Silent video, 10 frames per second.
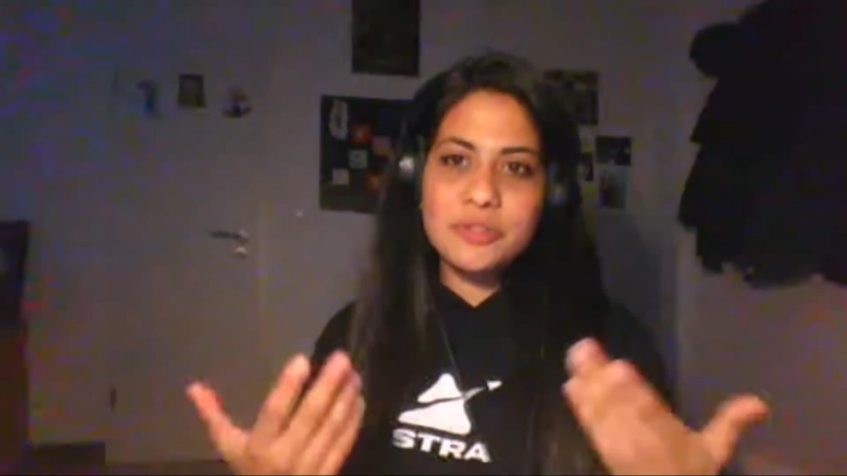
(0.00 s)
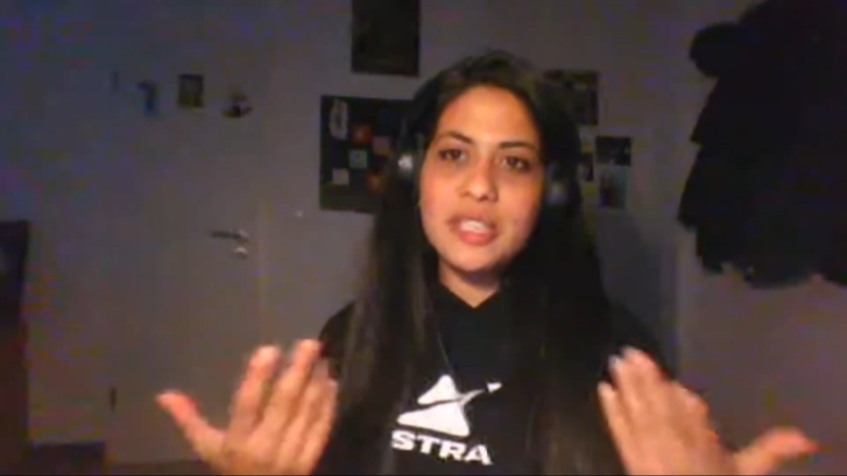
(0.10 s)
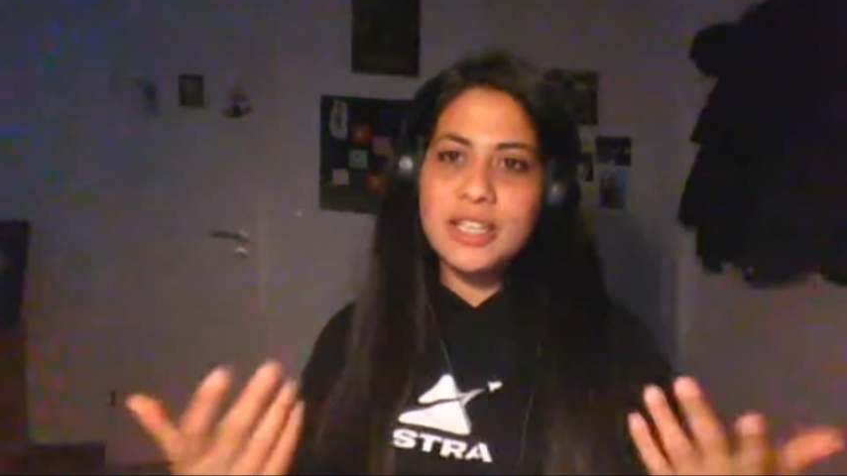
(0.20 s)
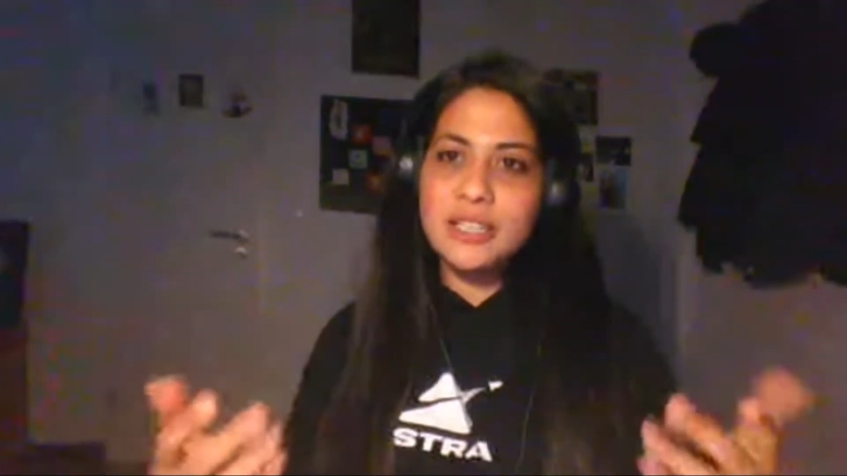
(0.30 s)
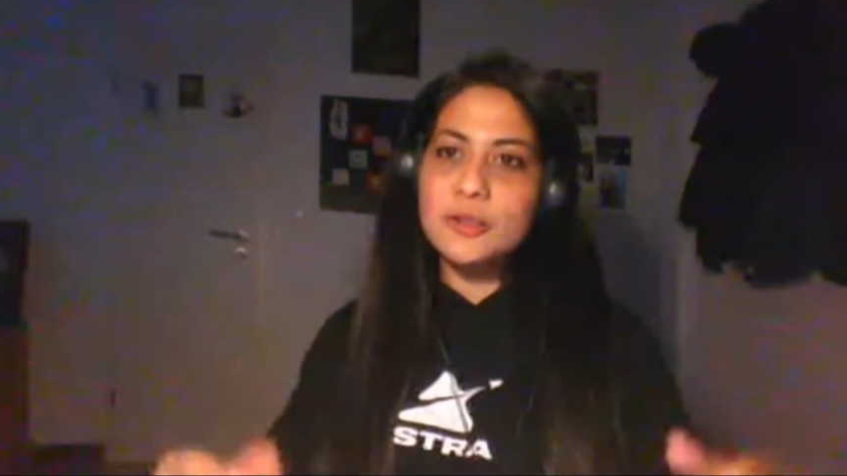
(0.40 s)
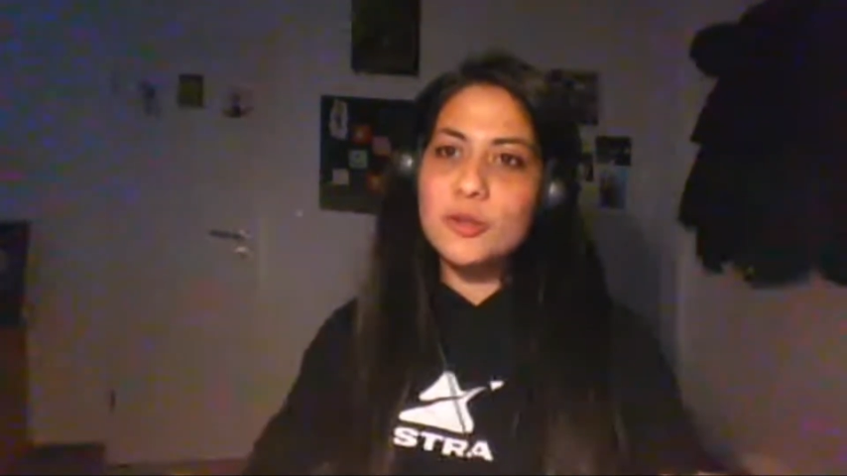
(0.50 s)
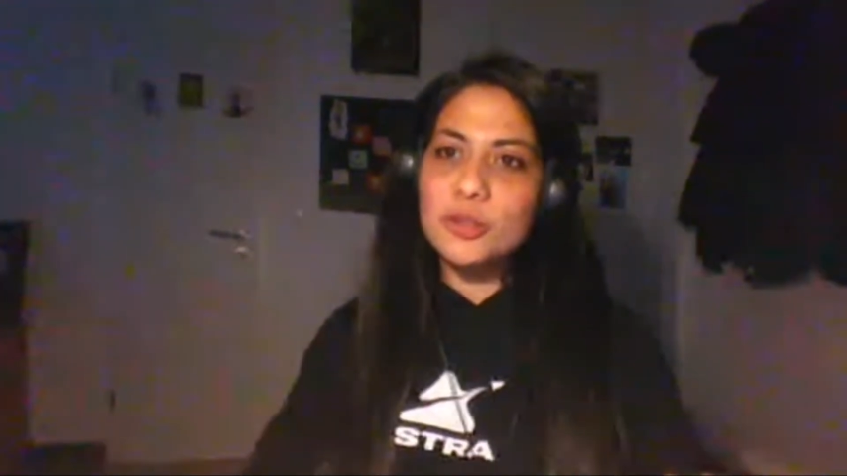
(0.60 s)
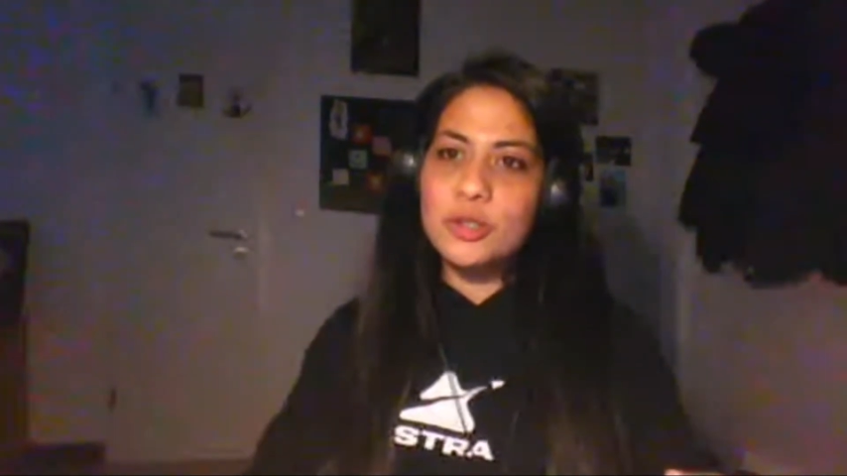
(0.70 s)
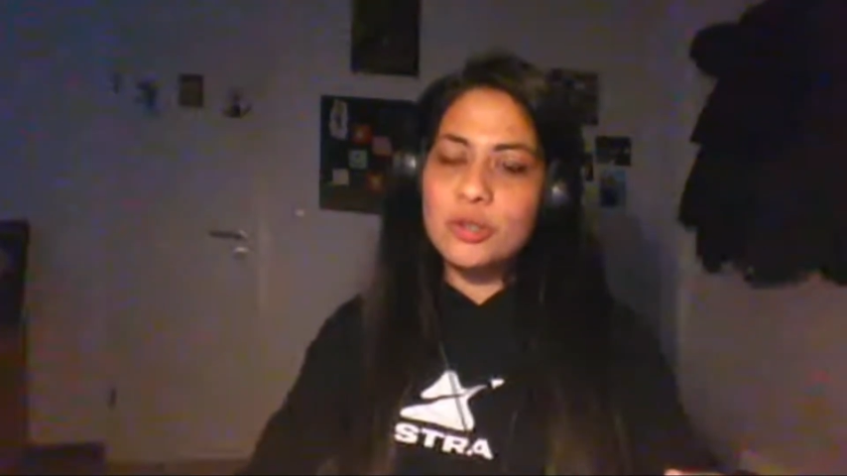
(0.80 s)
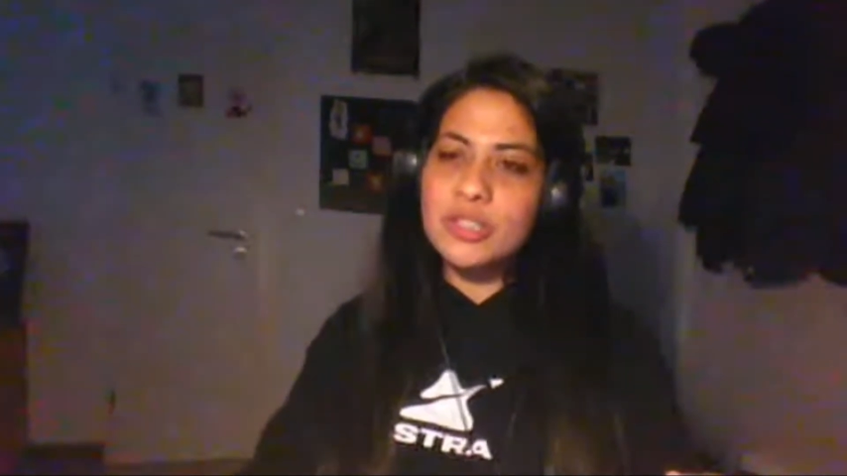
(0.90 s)
getting to know
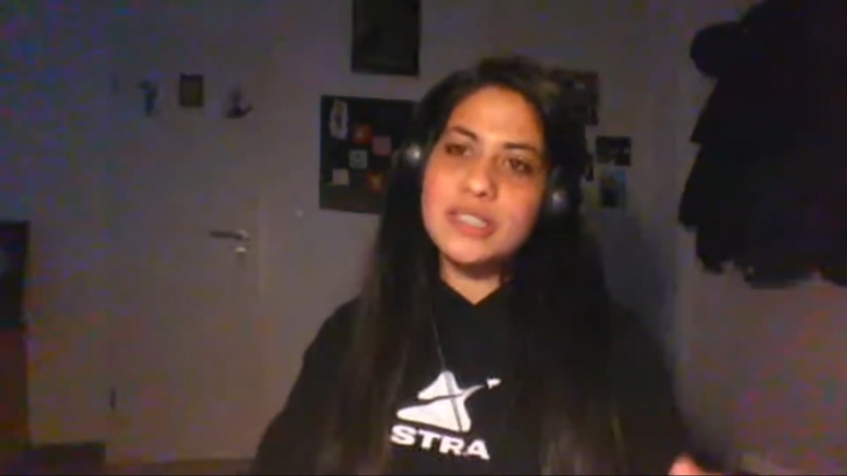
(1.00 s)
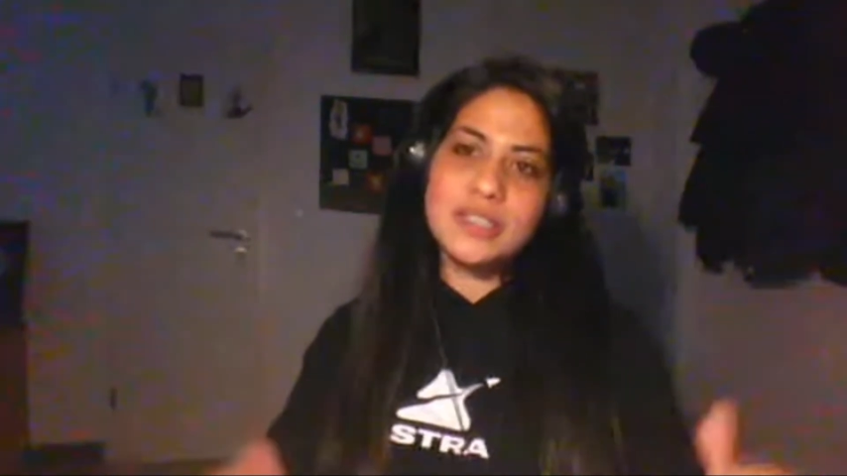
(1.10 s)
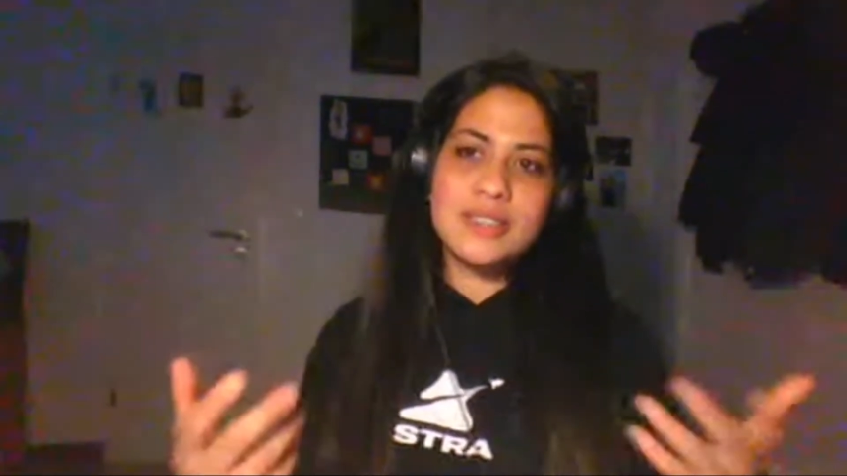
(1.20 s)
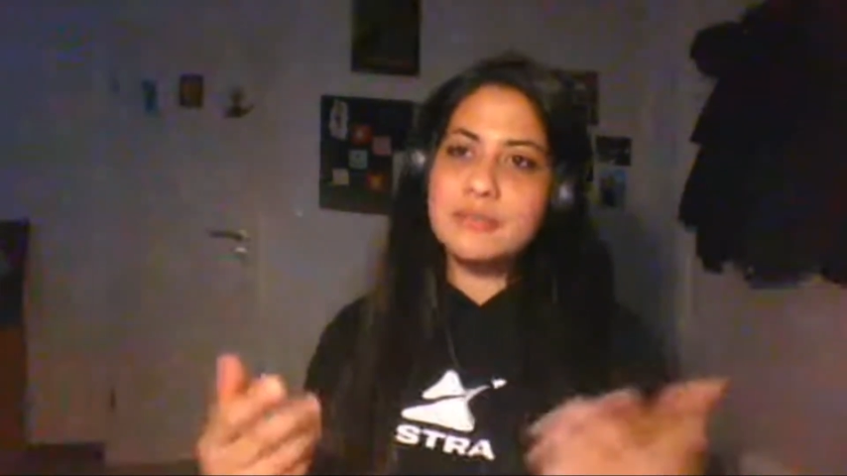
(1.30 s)
stories,